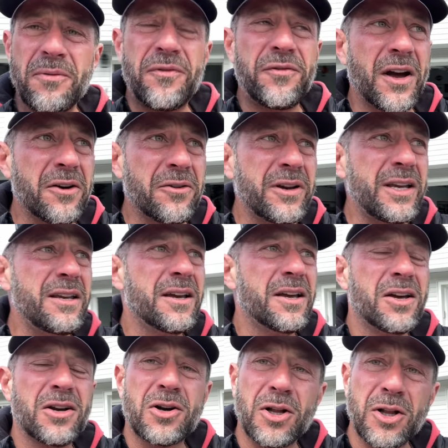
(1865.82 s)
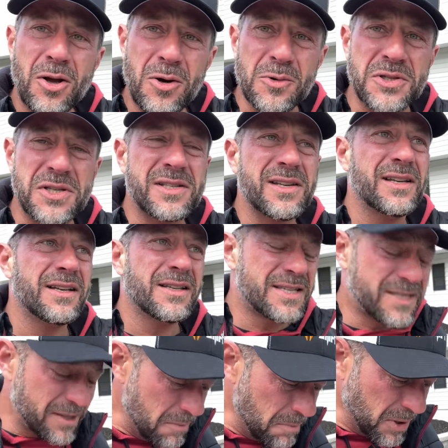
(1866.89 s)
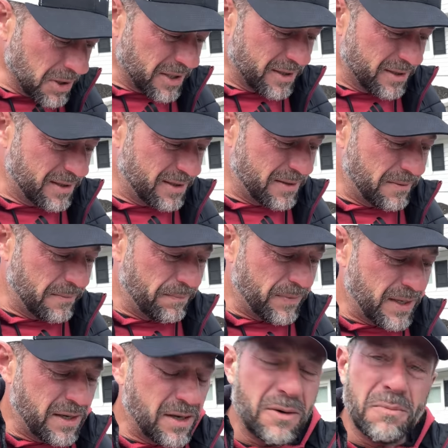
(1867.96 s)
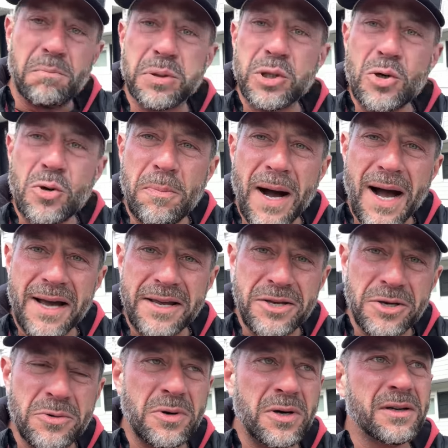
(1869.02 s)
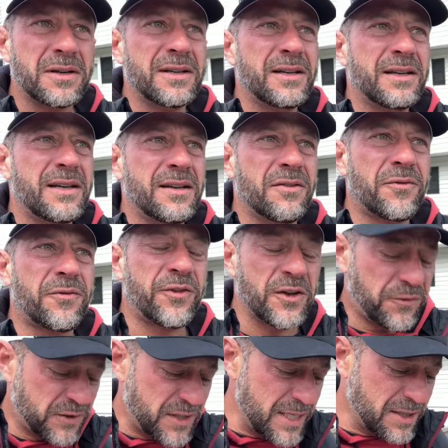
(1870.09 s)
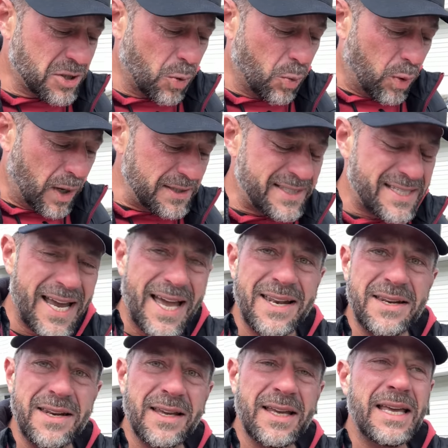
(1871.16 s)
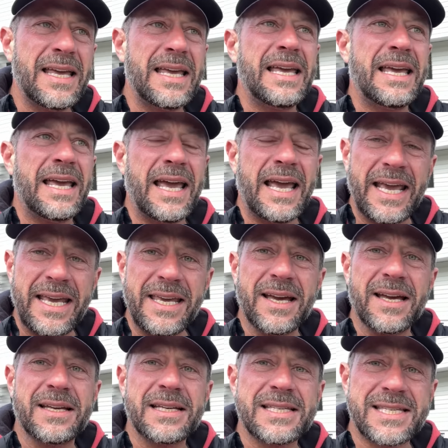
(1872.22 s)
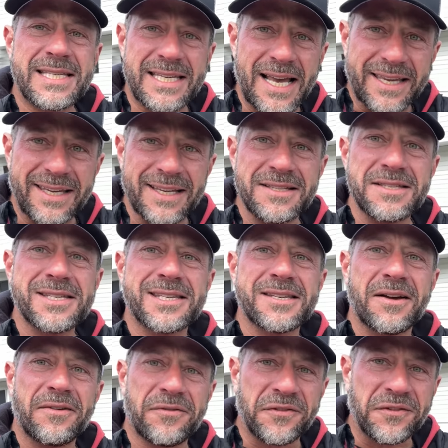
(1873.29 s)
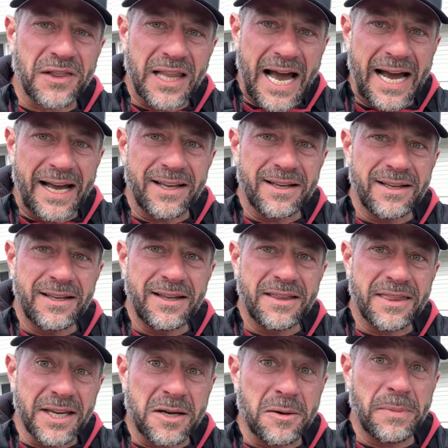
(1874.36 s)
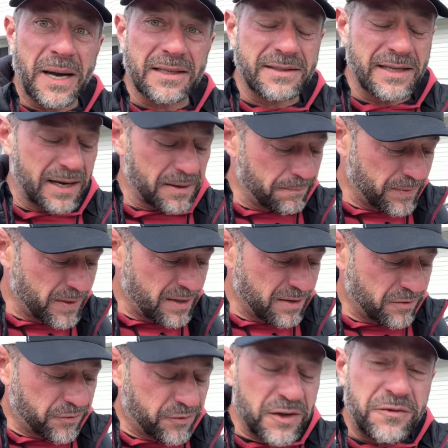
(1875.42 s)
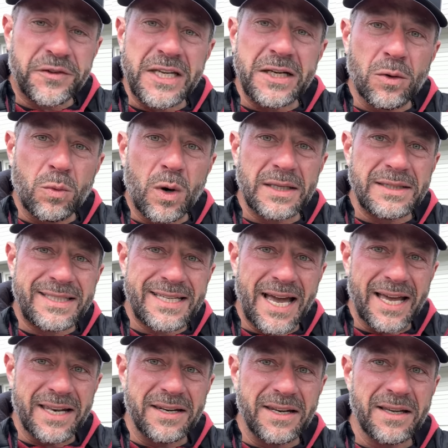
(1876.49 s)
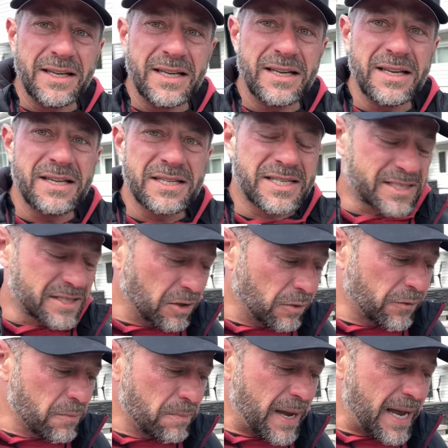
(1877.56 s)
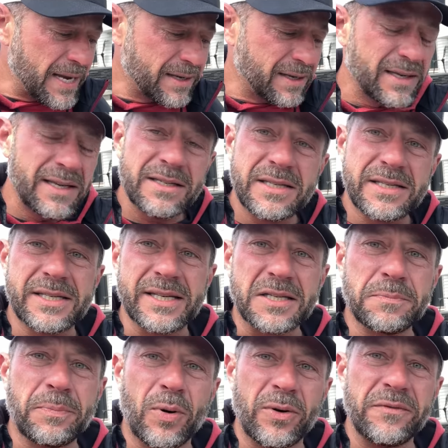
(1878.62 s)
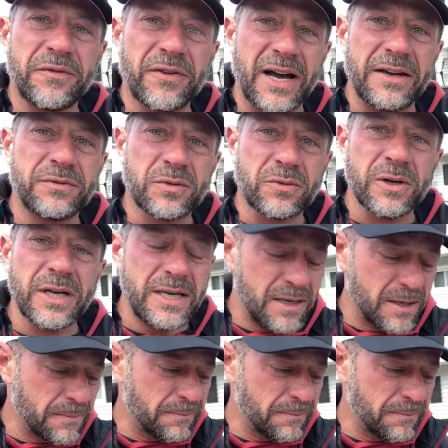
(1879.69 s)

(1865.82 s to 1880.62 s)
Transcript: very close, similar. Blue Bayou, fifty to one ten, eight seconds flat. Think about that. fifty to one ten, Silverback, six point five three.